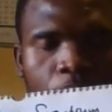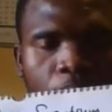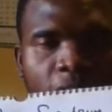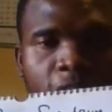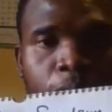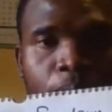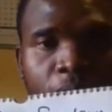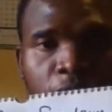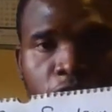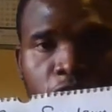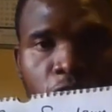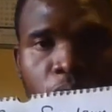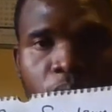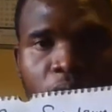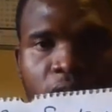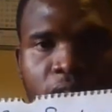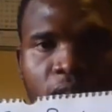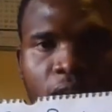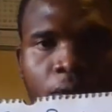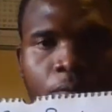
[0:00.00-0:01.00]
mass
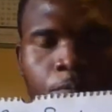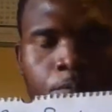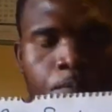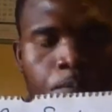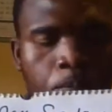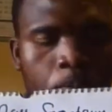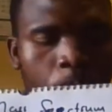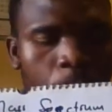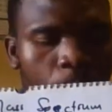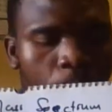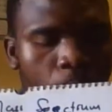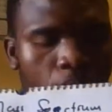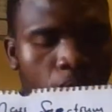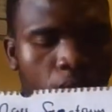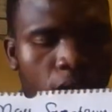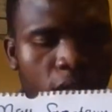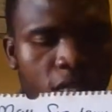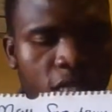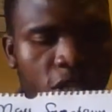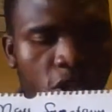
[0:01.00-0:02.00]
spectrometer,
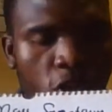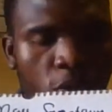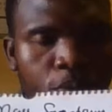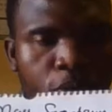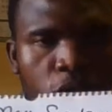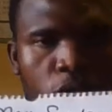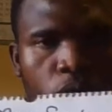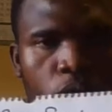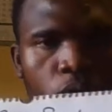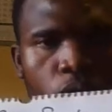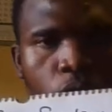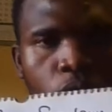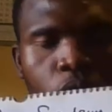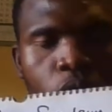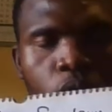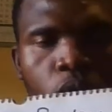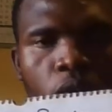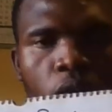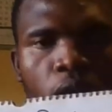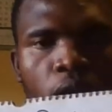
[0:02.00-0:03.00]
it helps
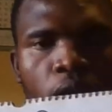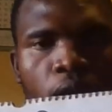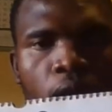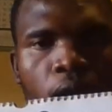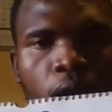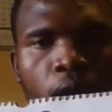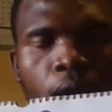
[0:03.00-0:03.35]
you